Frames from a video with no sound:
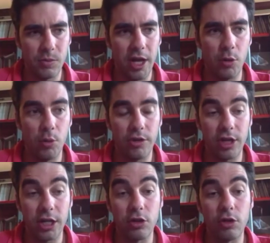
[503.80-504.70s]
and we
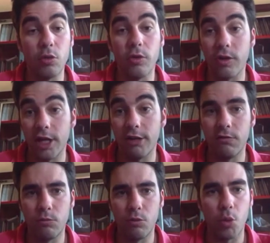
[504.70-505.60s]
started to
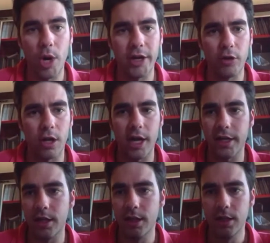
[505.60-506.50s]
sell more wine
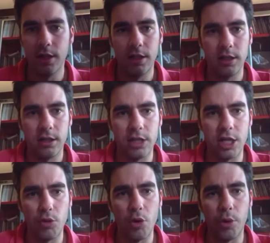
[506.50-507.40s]
online
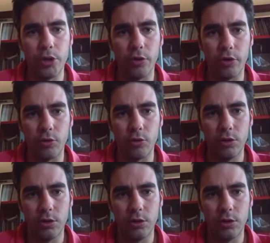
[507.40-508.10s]
than we were used to.